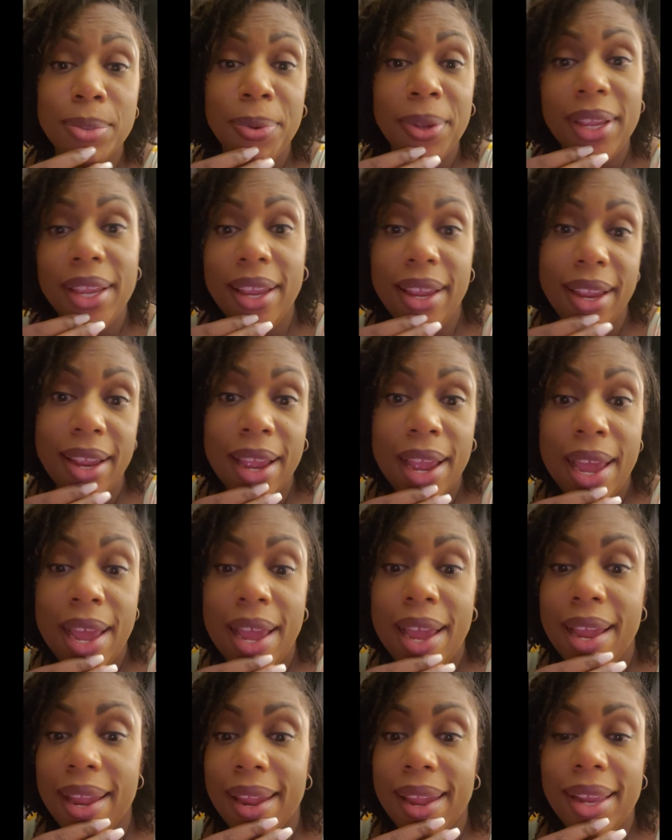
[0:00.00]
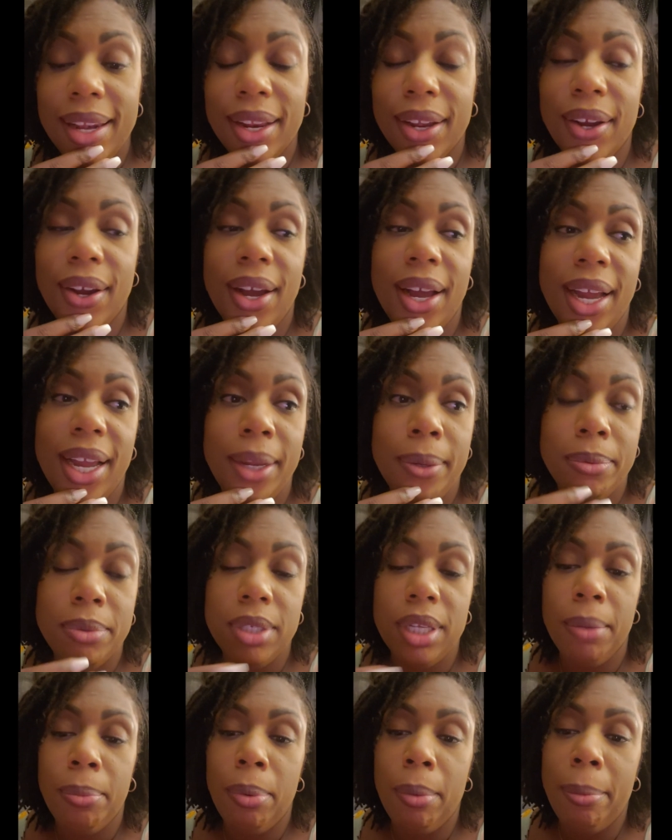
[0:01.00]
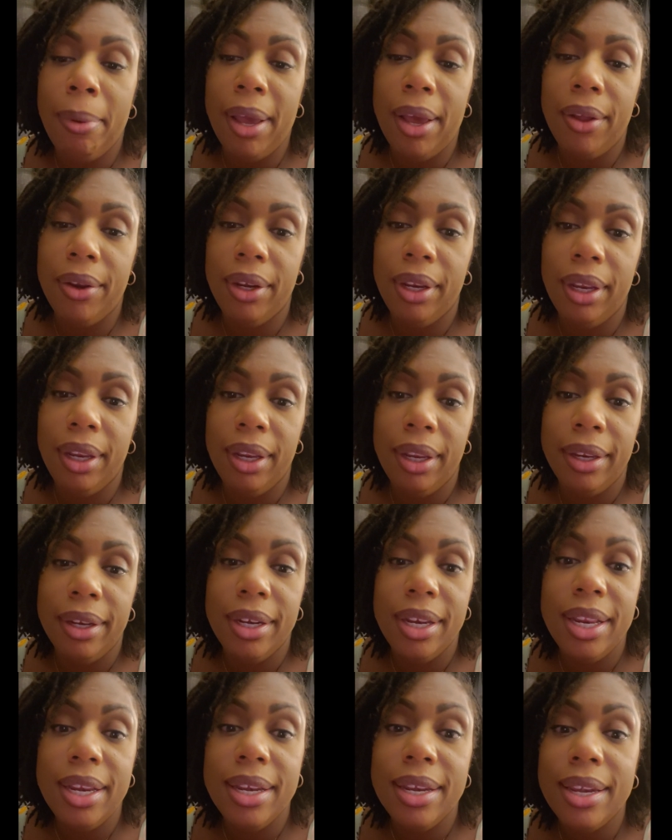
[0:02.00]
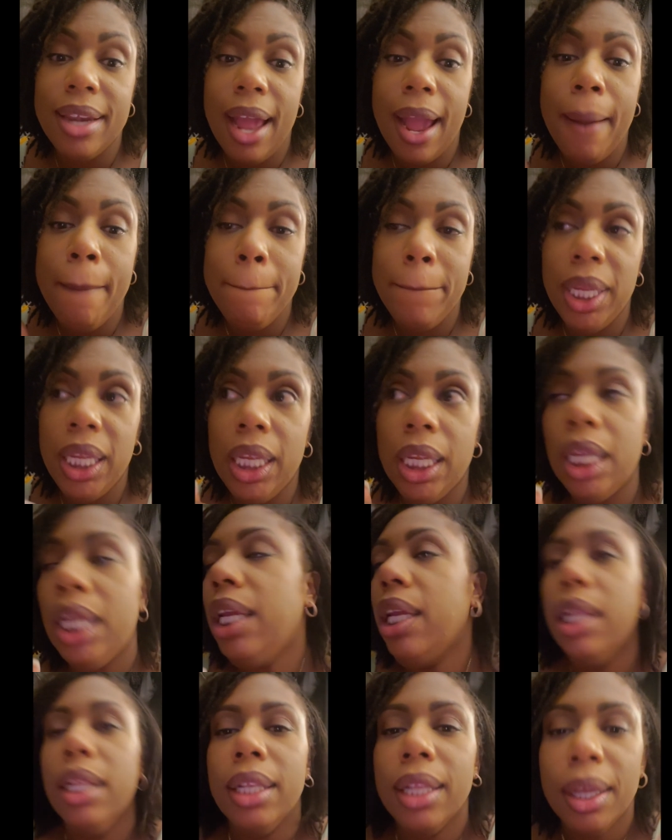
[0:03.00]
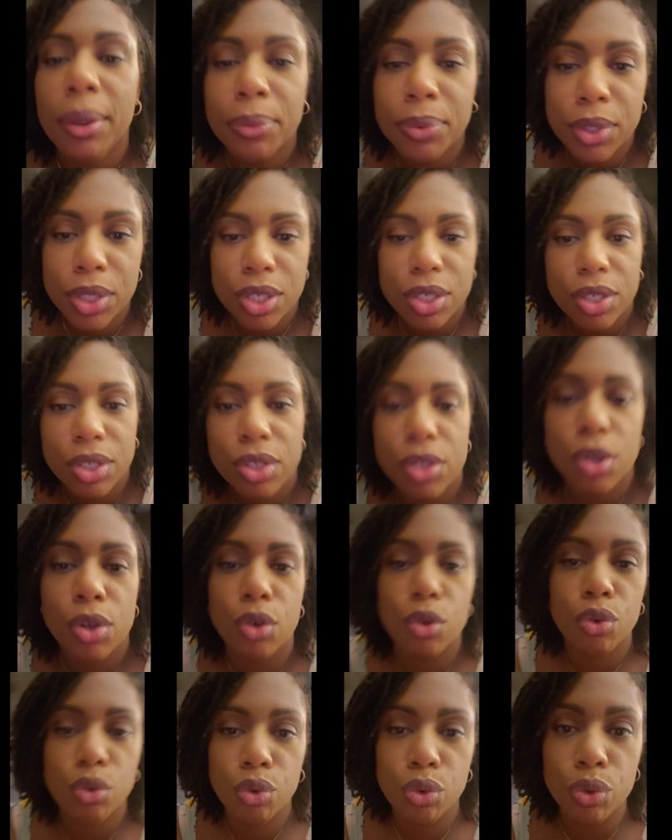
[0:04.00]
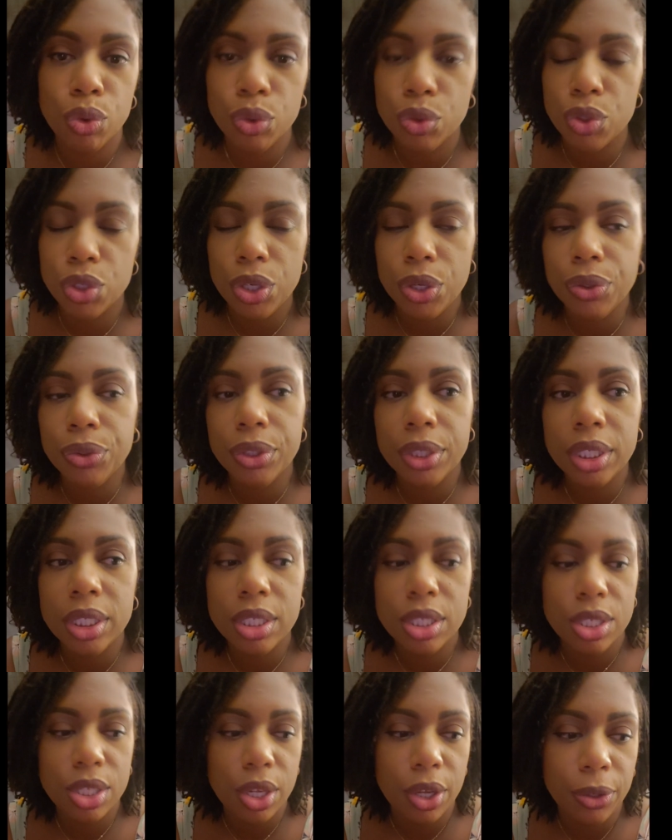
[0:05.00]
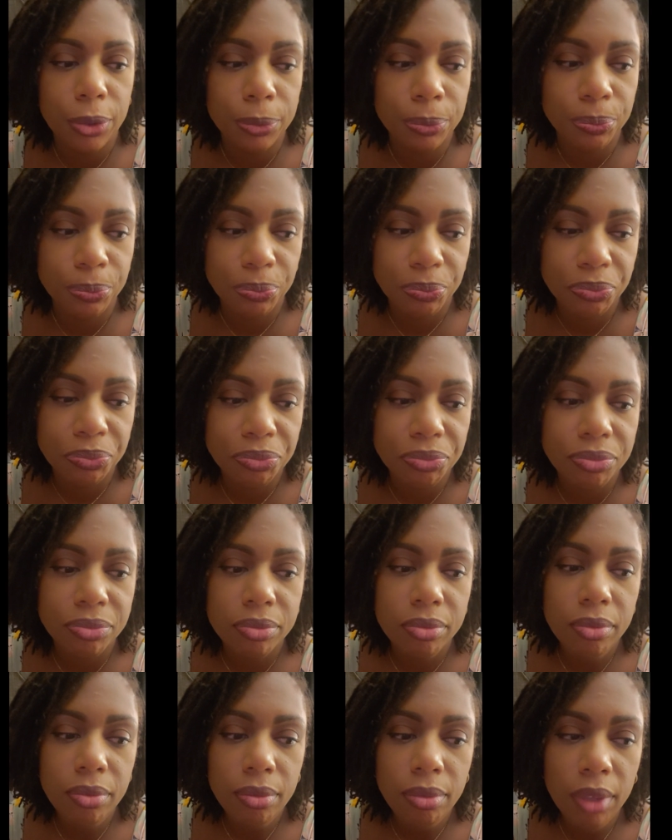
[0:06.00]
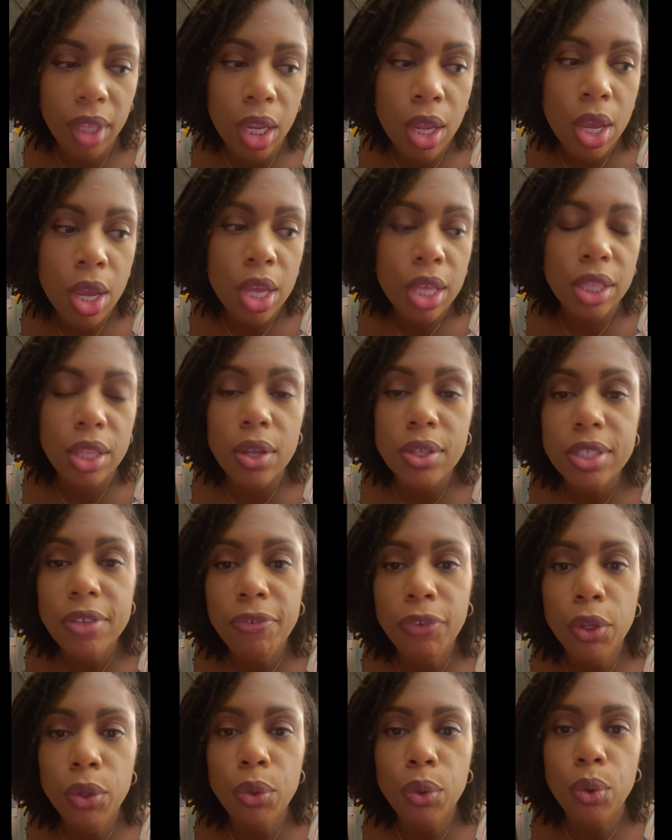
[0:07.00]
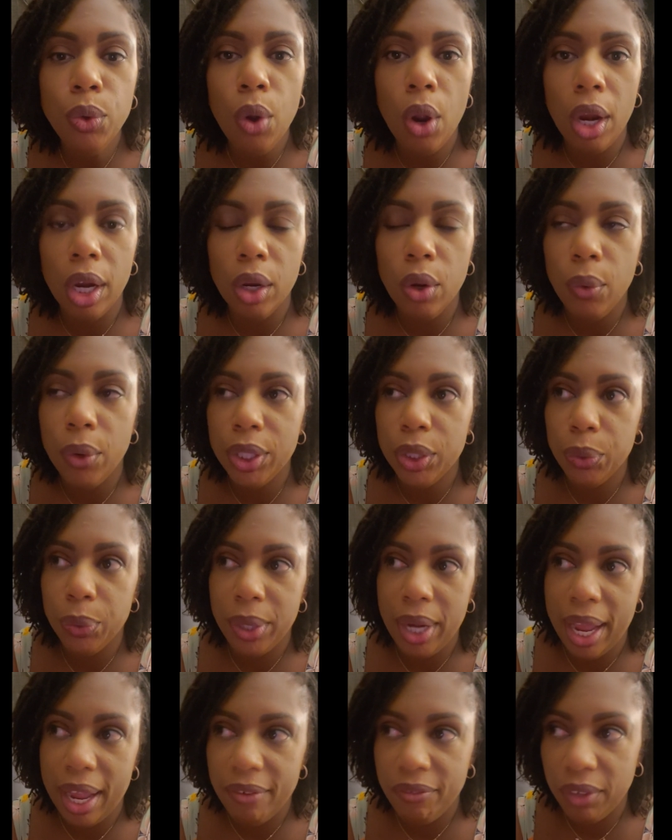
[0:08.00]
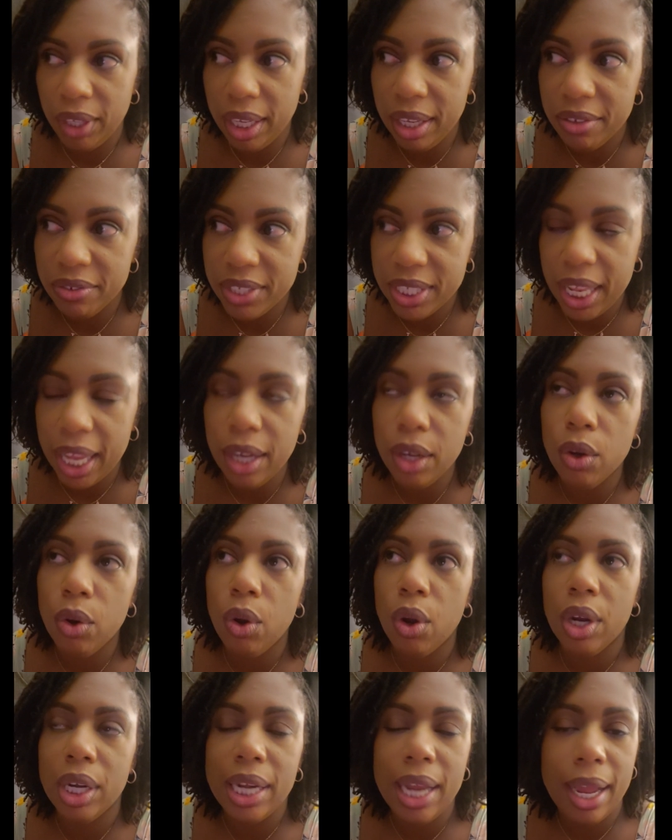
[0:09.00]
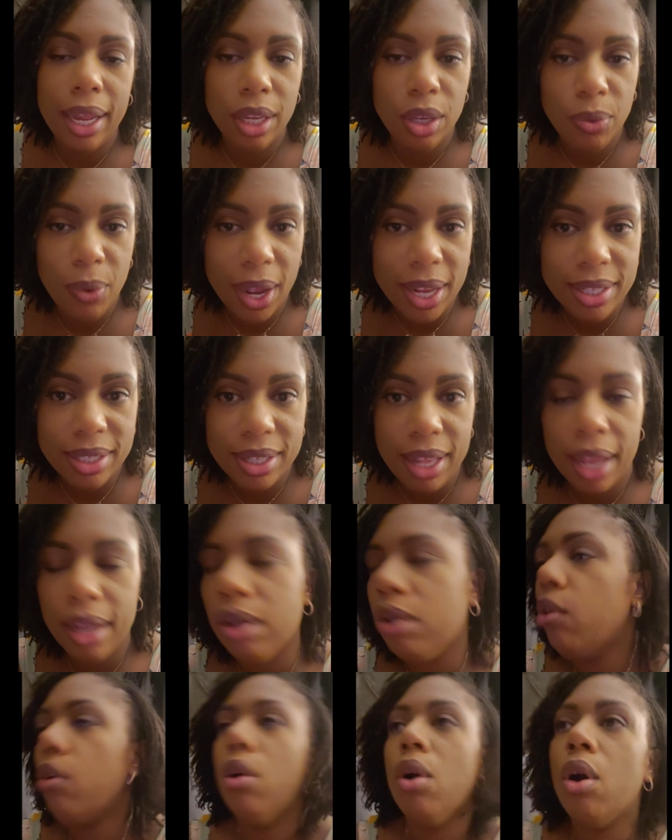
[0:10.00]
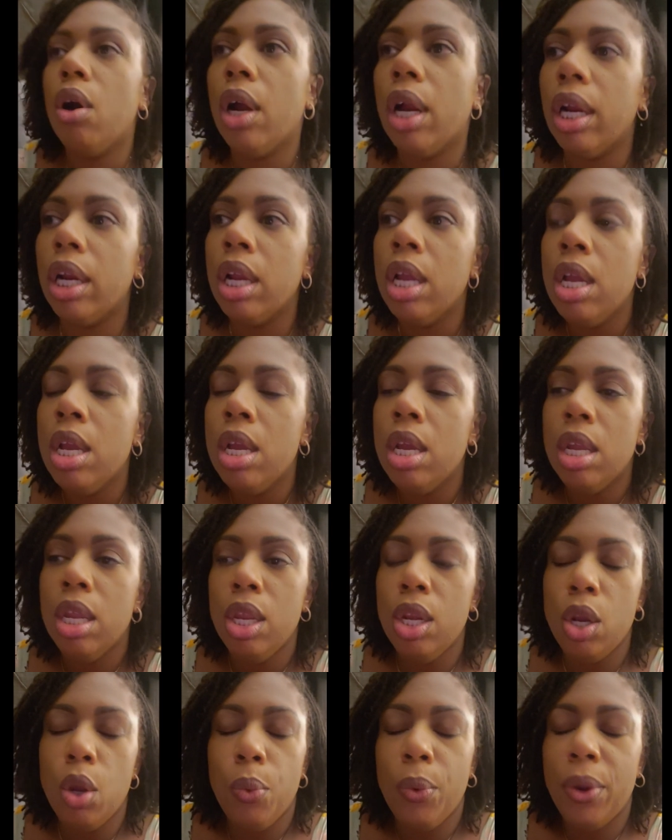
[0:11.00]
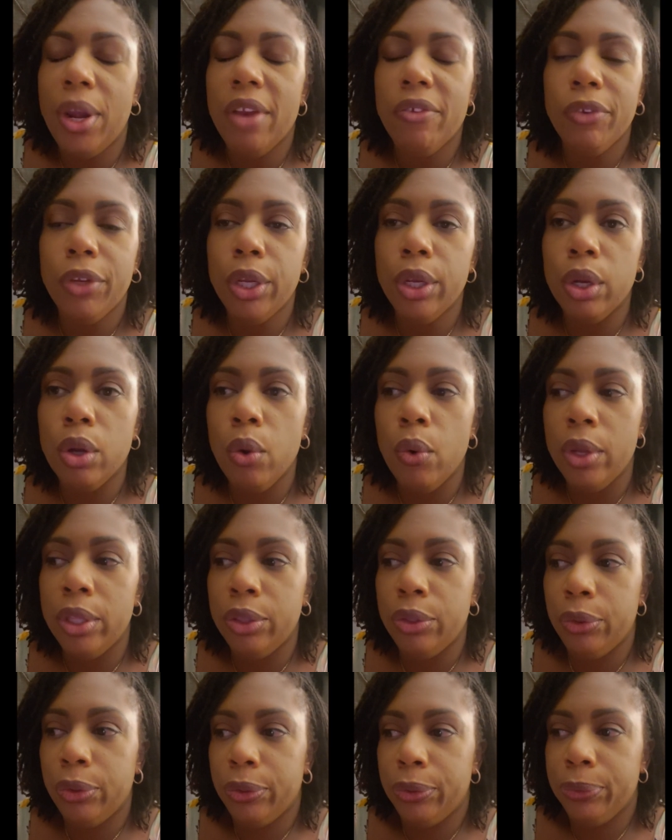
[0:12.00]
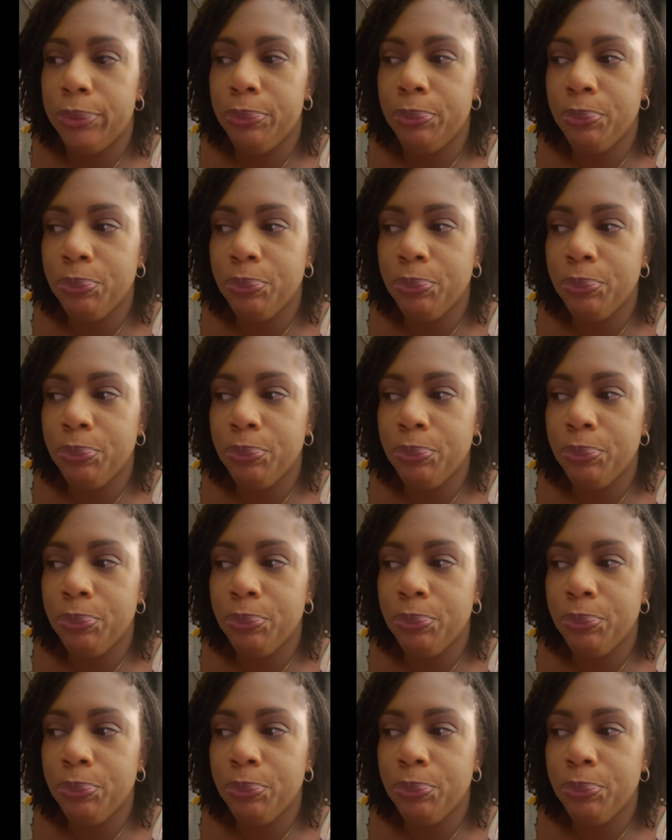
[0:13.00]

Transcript: be it? And getting all hyped up about it and it not being it. That was just a cruel joke. So those of you who are going through an IVF cycle or an IUI cycle, or whatever you're going through,